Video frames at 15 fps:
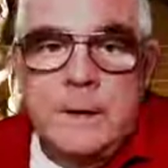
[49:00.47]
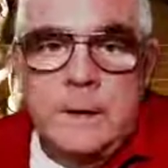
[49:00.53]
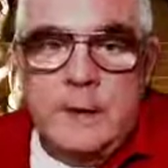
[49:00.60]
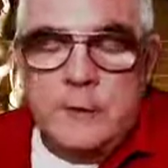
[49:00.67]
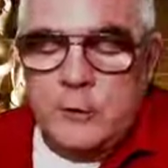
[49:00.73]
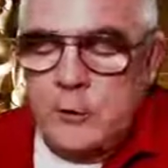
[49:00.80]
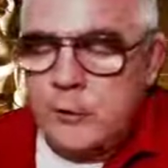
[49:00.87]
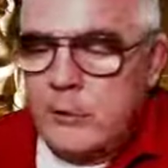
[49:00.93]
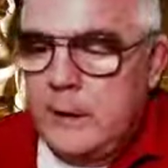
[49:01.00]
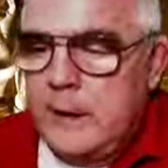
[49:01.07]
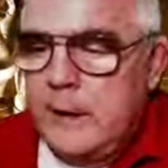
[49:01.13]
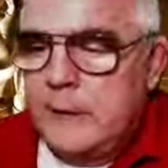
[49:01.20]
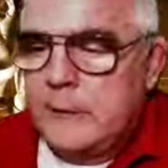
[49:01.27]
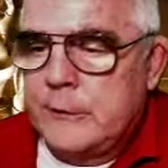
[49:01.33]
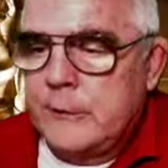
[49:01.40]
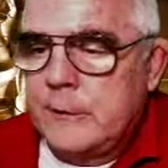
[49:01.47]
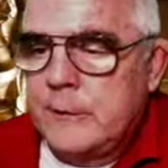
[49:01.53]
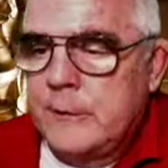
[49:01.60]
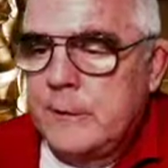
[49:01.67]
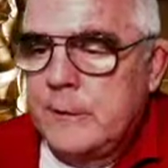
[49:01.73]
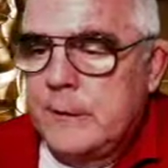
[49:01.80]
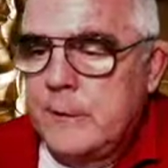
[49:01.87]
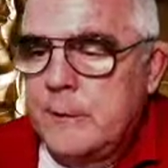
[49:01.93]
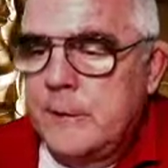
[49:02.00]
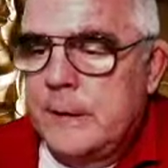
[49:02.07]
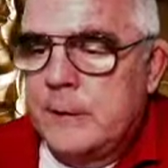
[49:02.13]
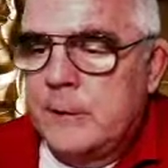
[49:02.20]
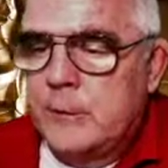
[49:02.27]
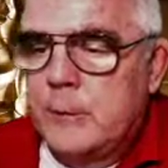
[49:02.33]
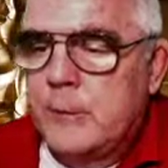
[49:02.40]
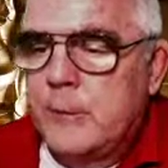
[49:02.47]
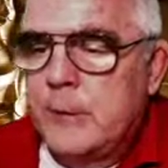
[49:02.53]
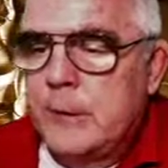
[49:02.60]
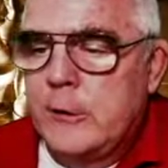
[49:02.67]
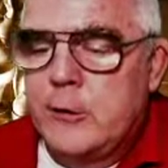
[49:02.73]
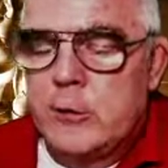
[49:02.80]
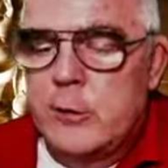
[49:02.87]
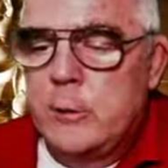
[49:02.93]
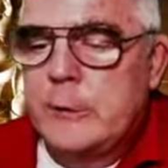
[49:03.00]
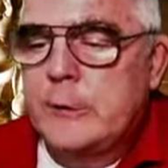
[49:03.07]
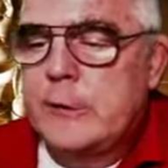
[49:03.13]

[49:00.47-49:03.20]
and Steinitz's best move ratio was